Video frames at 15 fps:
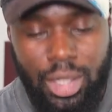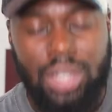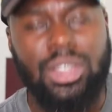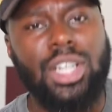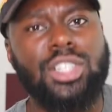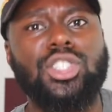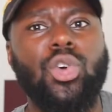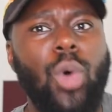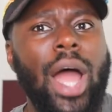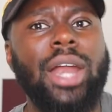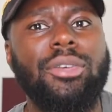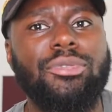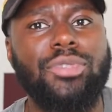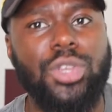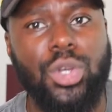there's
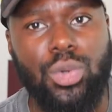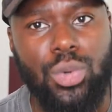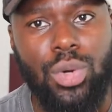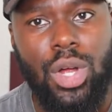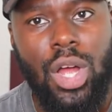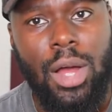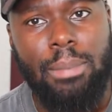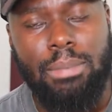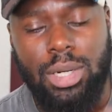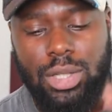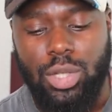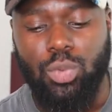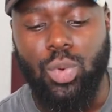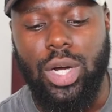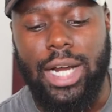quite a few. But
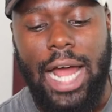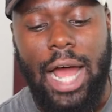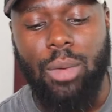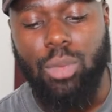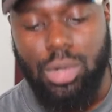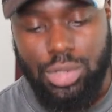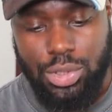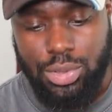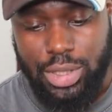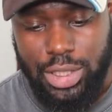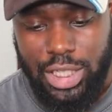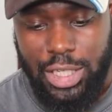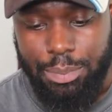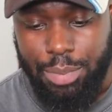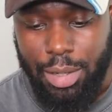the one I want you to
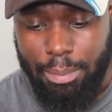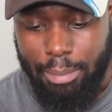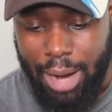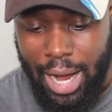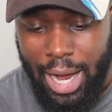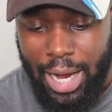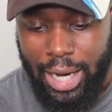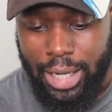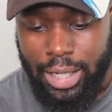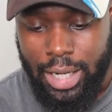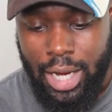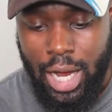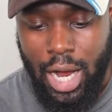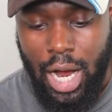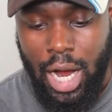keep in mind
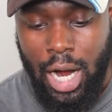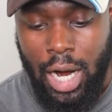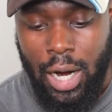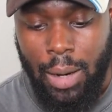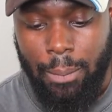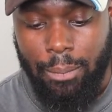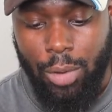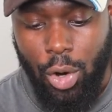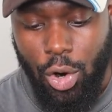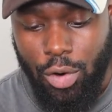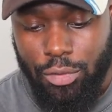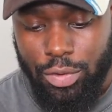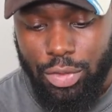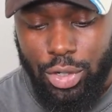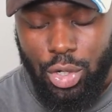Um,
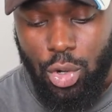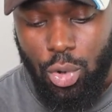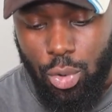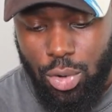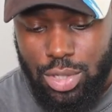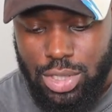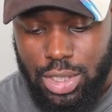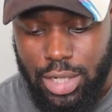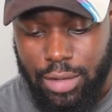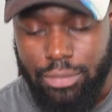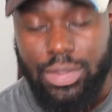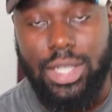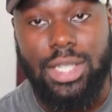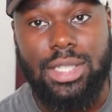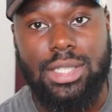over the course
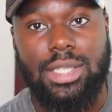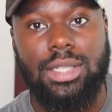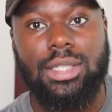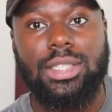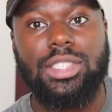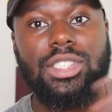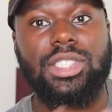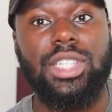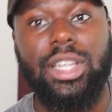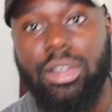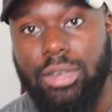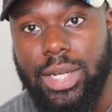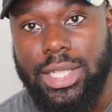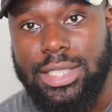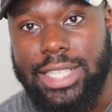of this
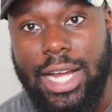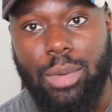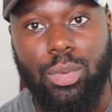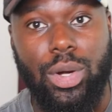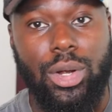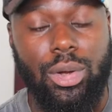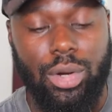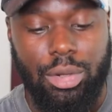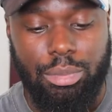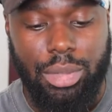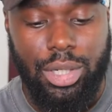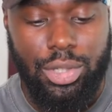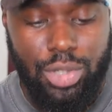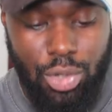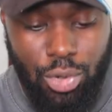series that we're going to
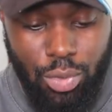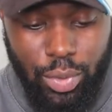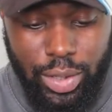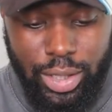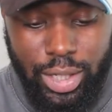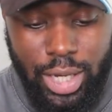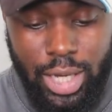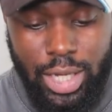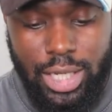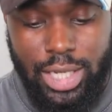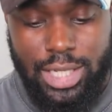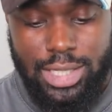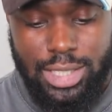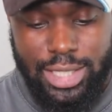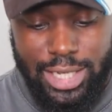be doing
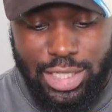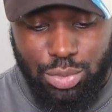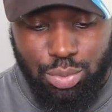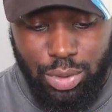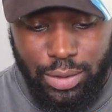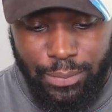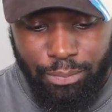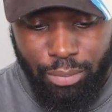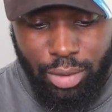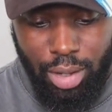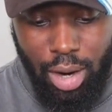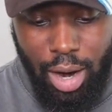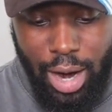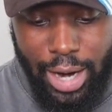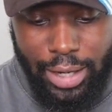is this one.
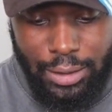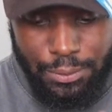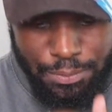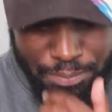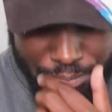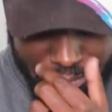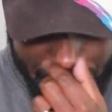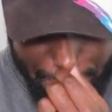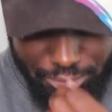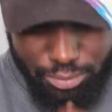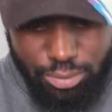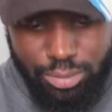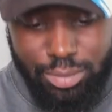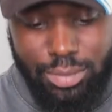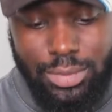All right.
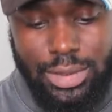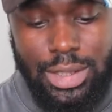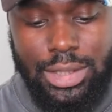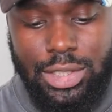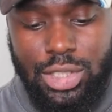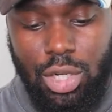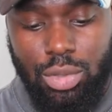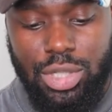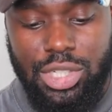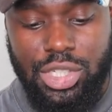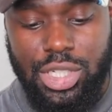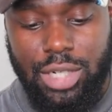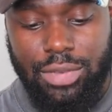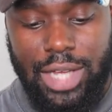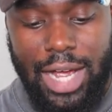So the
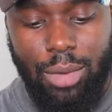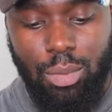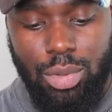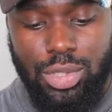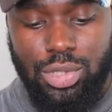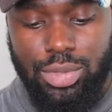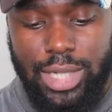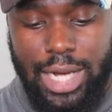shift I want you